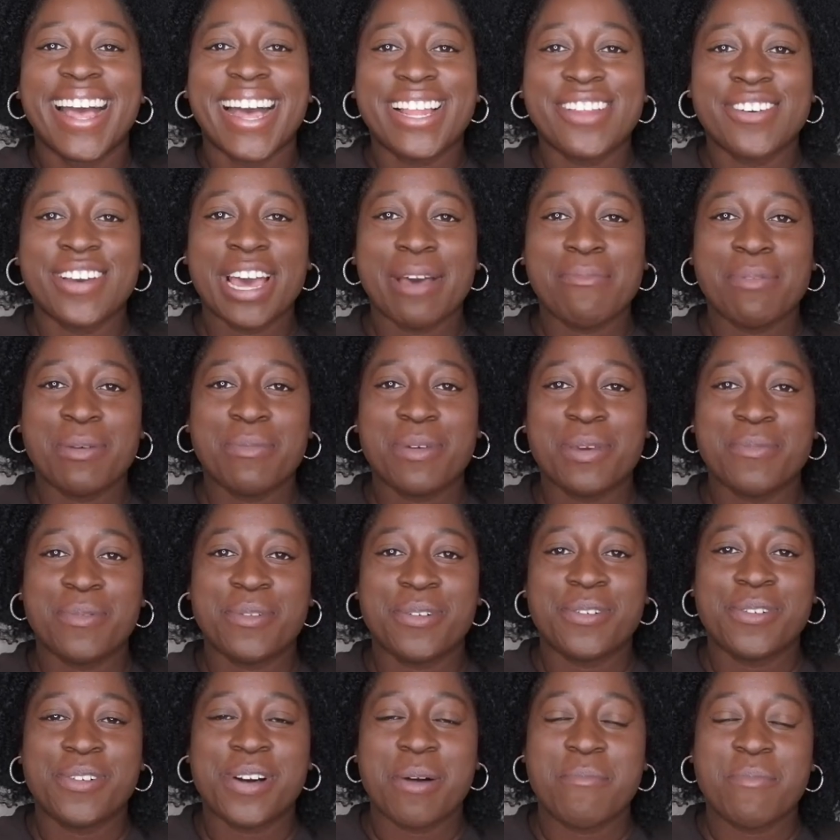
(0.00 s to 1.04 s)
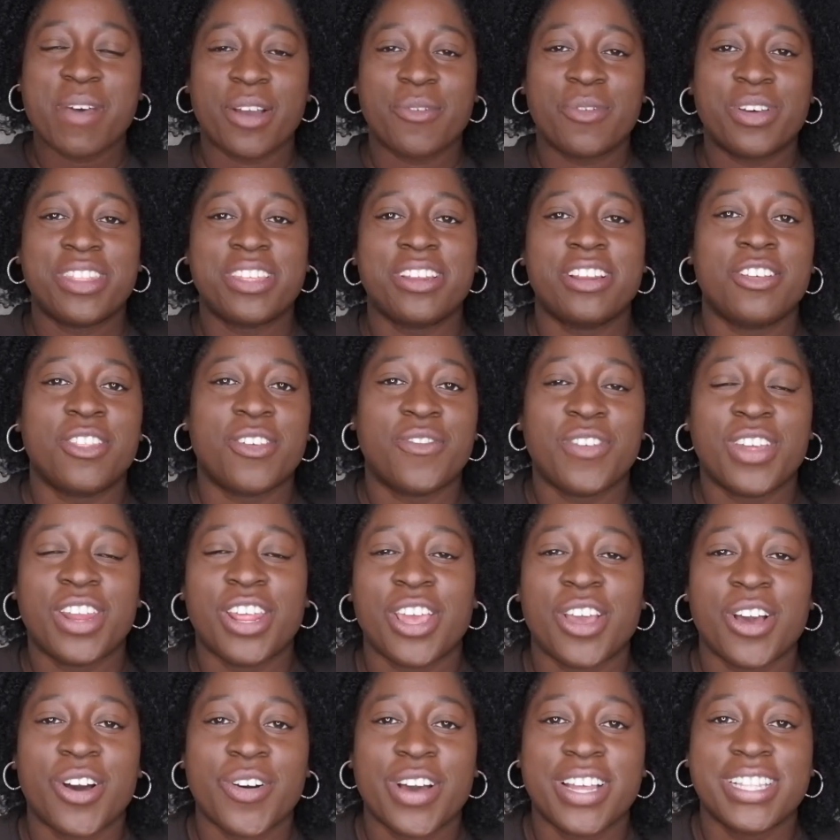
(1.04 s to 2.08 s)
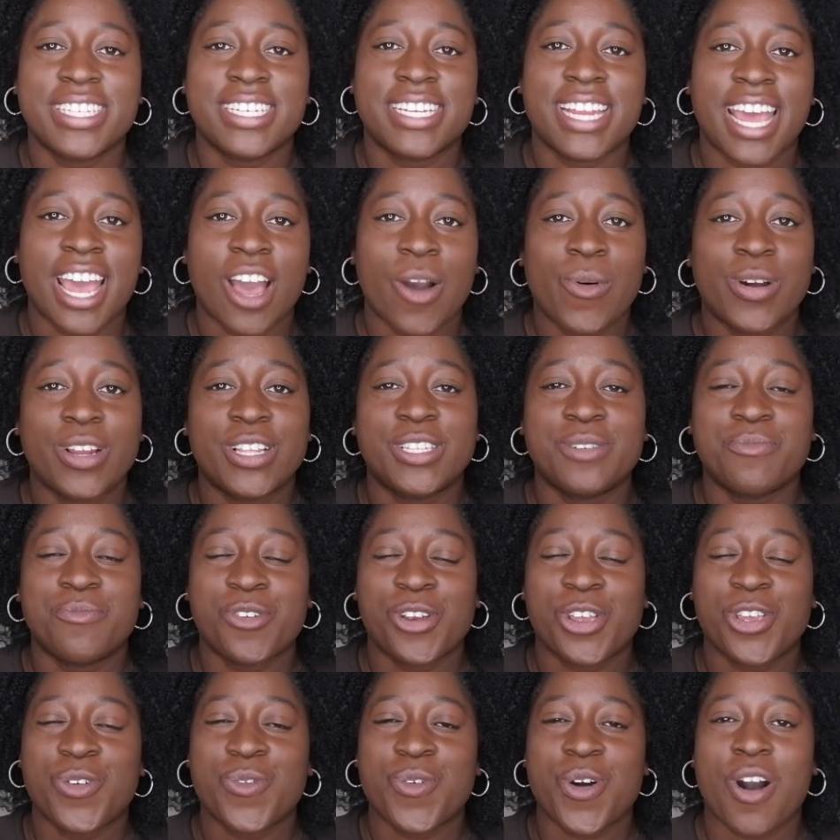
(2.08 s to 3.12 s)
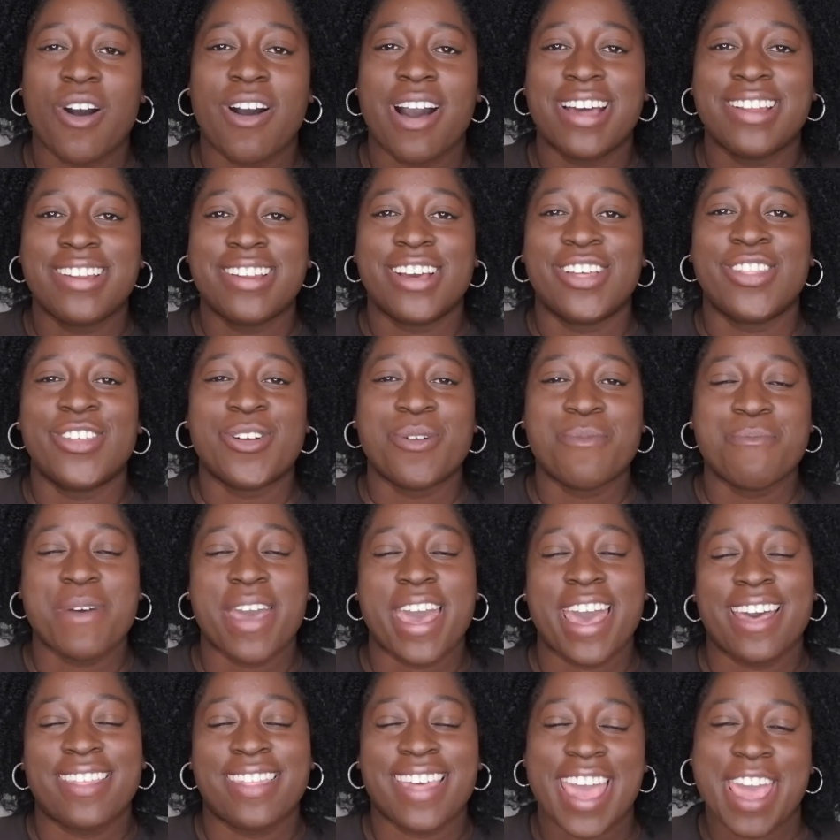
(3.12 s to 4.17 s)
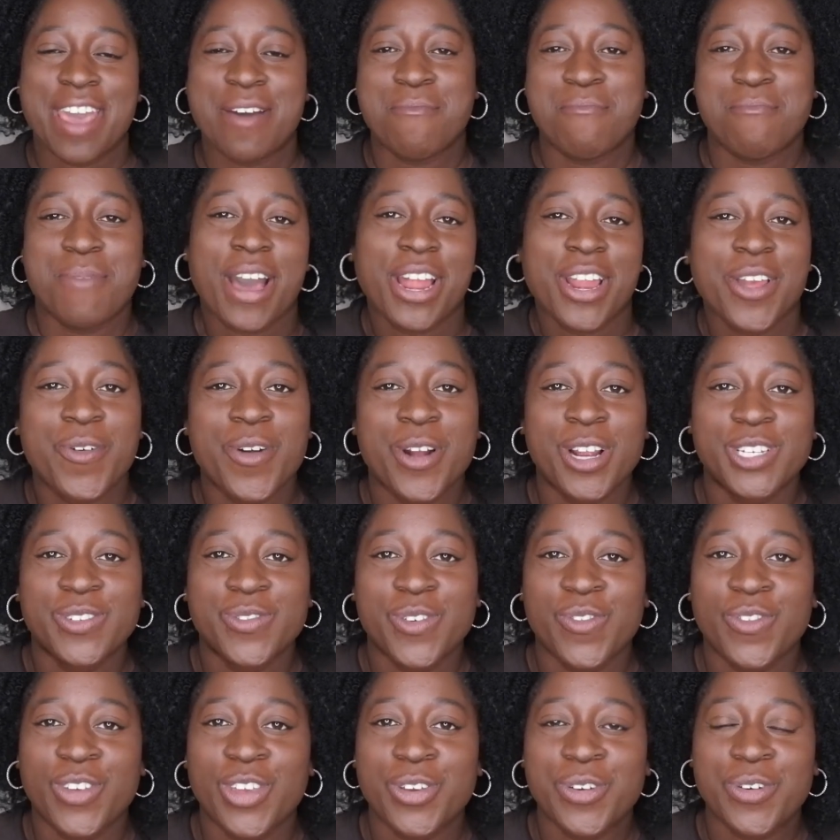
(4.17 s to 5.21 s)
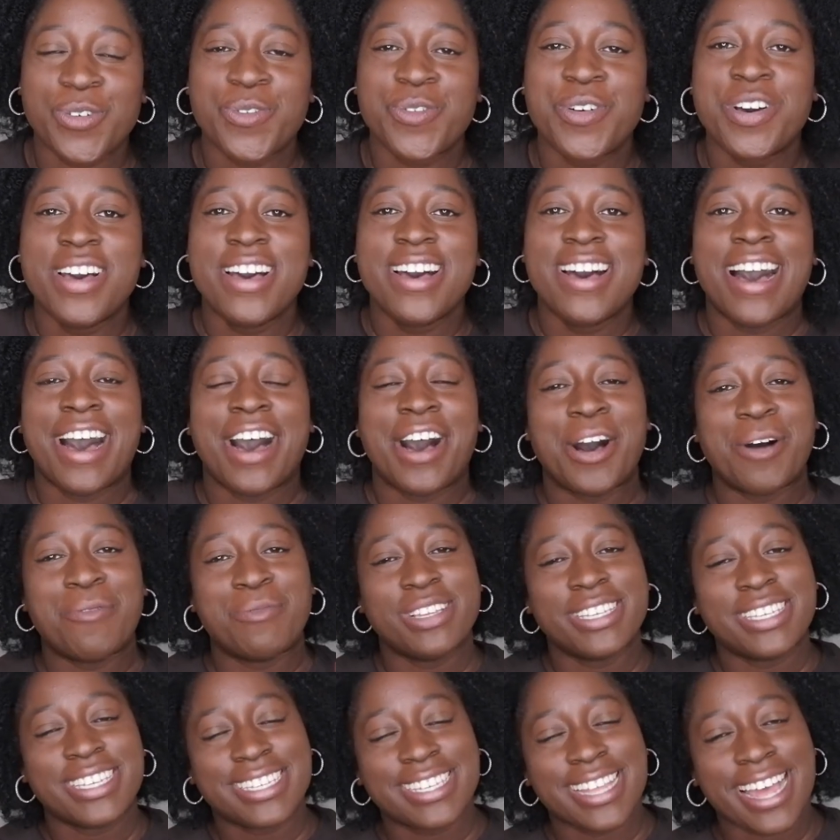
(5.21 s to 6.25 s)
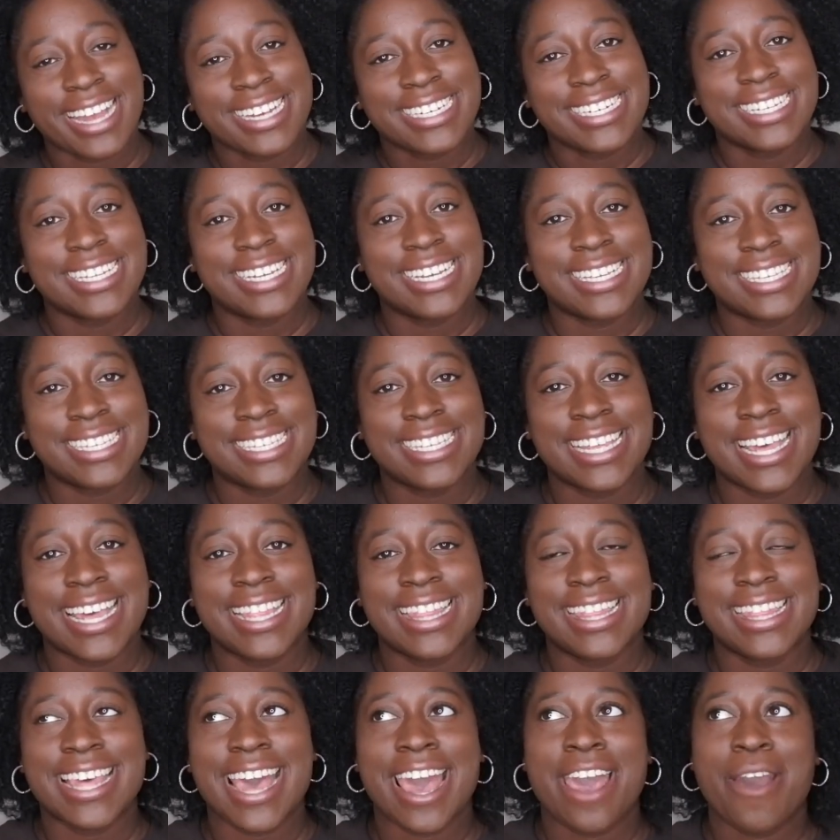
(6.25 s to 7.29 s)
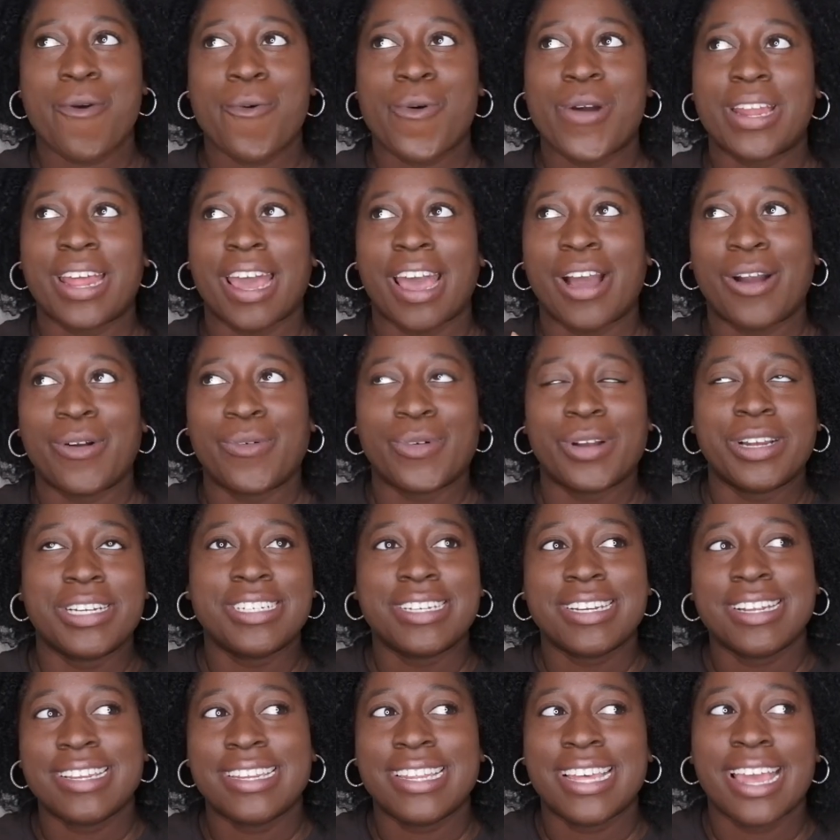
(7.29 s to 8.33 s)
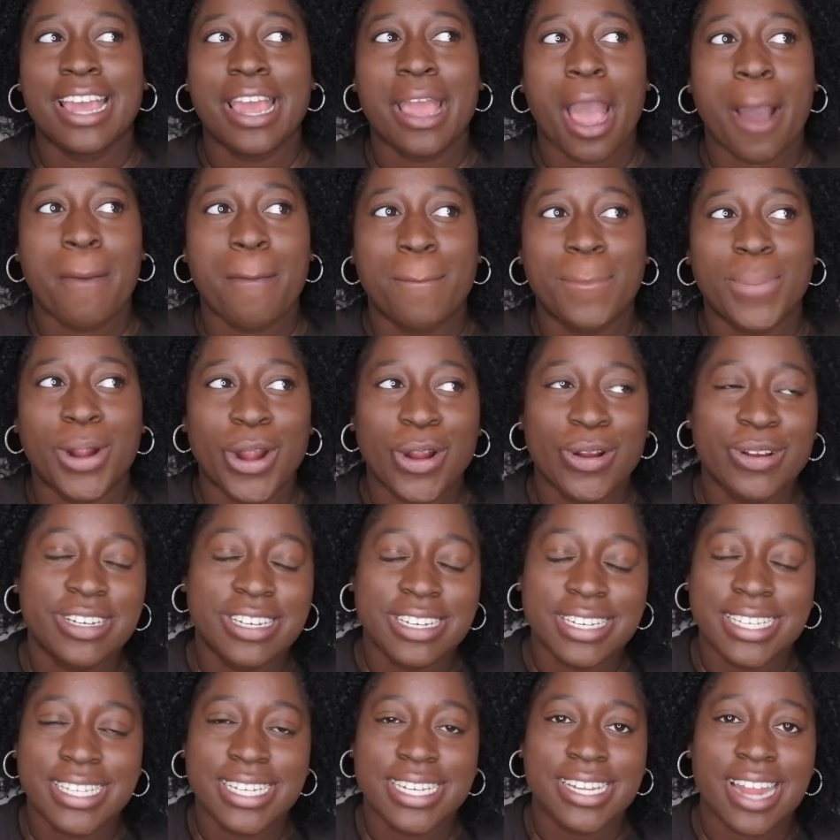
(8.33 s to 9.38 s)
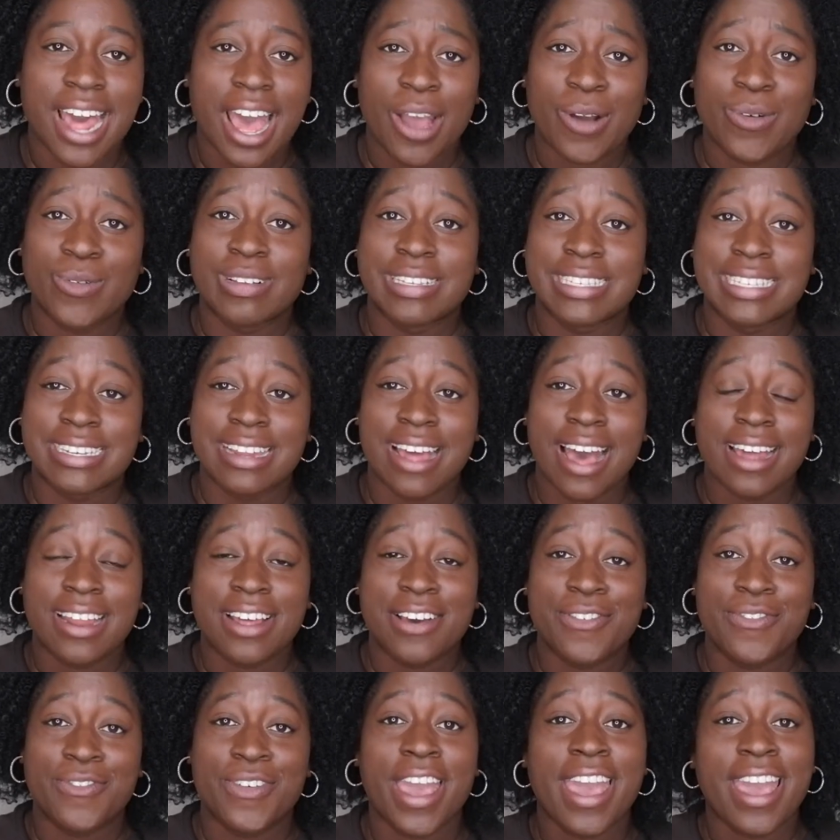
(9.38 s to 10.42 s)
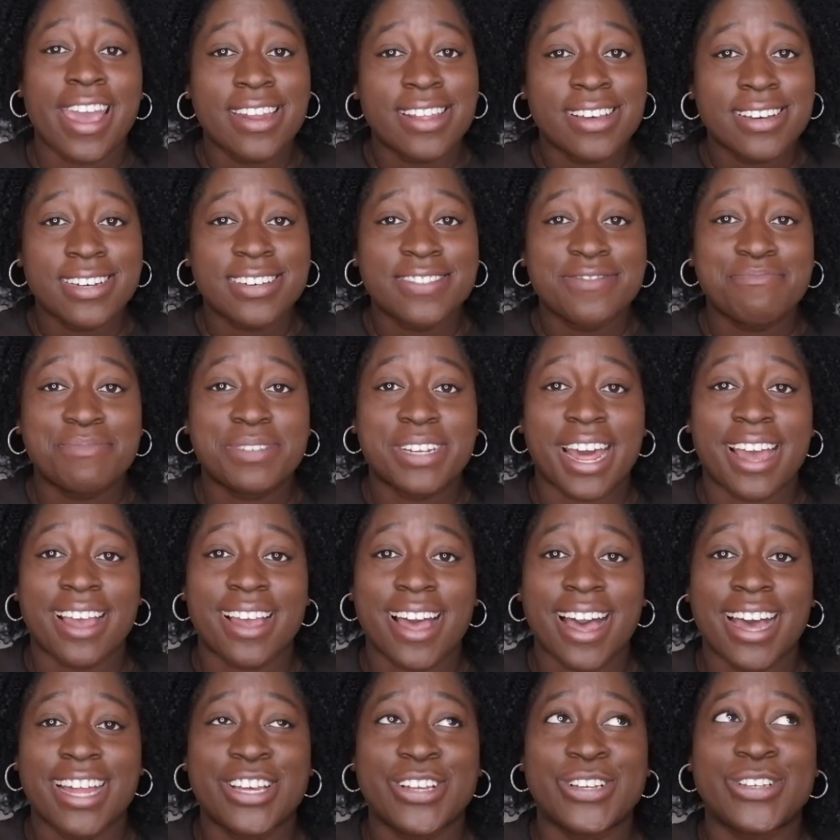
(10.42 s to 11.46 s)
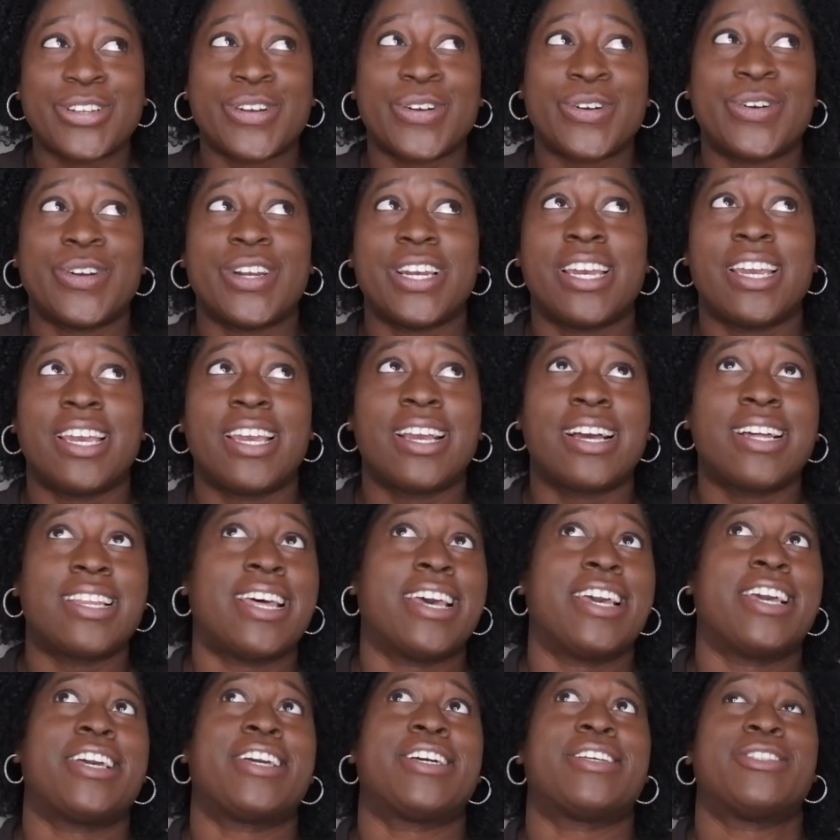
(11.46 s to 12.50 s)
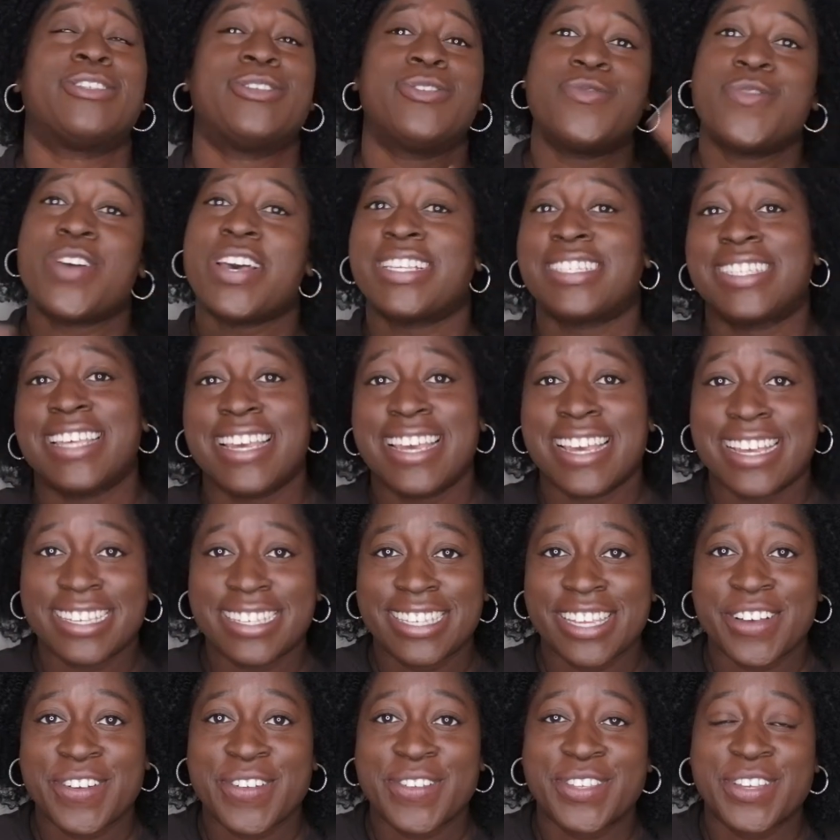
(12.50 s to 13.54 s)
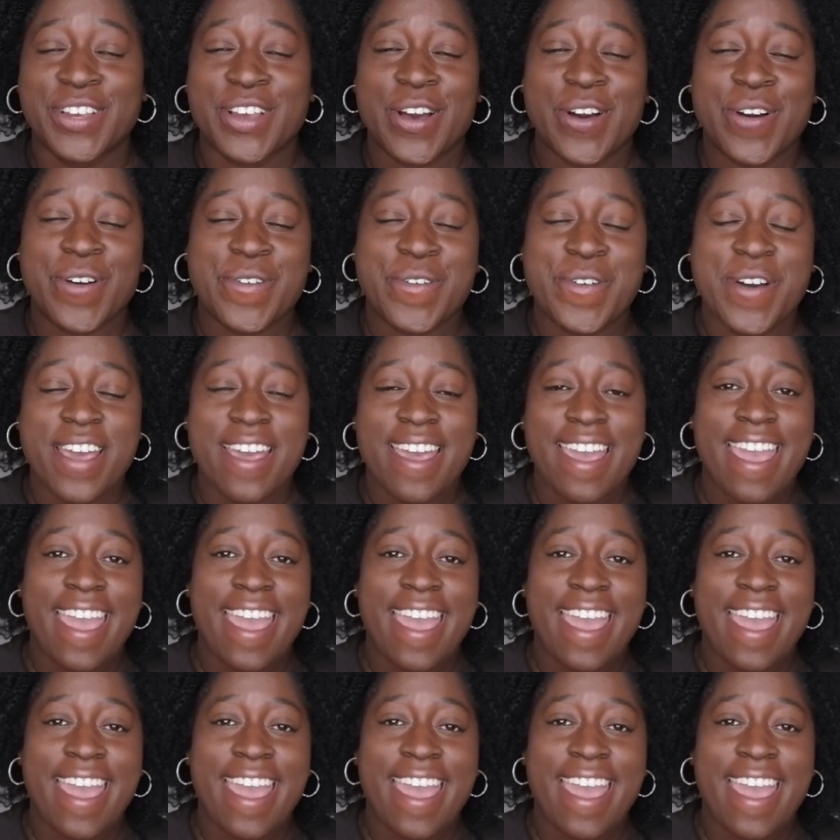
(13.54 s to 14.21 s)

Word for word: Hello happy people! I'm back with another video and today I wanted to bring you all another Bath & Body Works review. Um, this is actually a scent that when I originally purchased it I was not a fan of but I got it during like two SAS sales ago